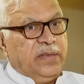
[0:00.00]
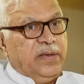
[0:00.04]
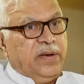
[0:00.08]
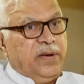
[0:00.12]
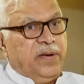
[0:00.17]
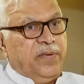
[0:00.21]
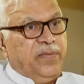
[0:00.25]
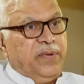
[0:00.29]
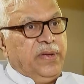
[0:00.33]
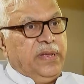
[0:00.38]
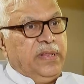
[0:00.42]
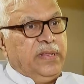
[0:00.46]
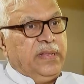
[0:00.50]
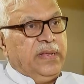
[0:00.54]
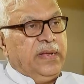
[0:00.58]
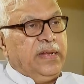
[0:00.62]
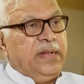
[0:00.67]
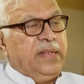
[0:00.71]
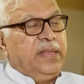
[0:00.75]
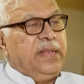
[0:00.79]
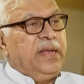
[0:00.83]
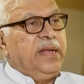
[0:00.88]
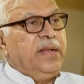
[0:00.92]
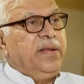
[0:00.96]
So we
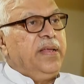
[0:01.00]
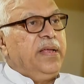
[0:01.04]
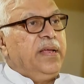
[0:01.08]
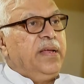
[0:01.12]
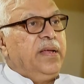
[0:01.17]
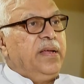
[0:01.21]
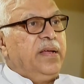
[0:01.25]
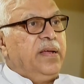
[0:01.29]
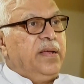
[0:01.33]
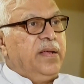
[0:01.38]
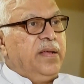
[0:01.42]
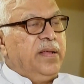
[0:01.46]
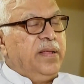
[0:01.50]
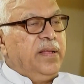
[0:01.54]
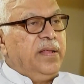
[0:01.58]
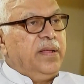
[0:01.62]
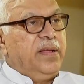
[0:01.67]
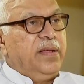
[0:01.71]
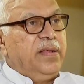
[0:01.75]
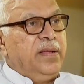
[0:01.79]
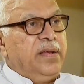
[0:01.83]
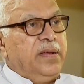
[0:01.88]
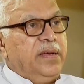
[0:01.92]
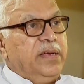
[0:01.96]
said that
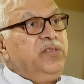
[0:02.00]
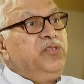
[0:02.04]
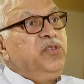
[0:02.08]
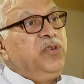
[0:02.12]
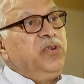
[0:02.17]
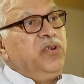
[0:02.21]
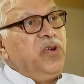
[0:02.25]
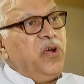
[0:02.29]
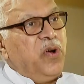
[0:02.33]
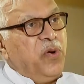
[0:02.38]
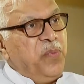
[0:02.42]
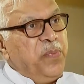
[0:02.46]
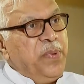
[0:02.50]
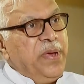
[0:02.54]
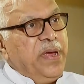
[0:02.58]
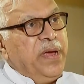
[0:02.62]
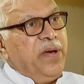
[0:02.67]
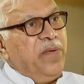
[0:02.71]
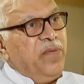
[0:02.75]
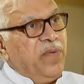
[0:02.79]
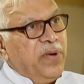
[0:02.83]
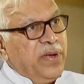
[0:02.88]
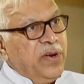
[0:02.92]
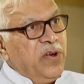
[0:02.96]
it should not be
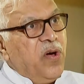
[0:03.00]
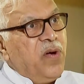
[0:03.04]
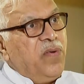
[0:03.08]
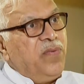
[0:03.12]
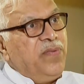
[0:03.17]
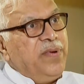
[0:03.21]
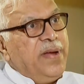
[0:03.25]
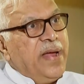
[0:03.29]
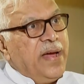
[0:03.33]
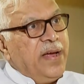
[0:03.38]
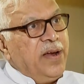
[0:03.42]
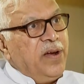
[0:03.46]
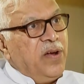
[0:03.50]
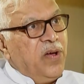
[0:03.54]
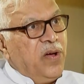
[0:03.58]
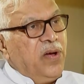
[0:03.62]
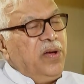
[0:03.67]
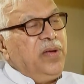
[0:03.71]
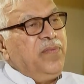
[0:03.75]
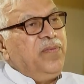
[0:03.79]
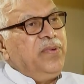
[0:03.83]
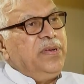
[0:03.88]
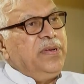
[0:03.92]
a one-off dialogue.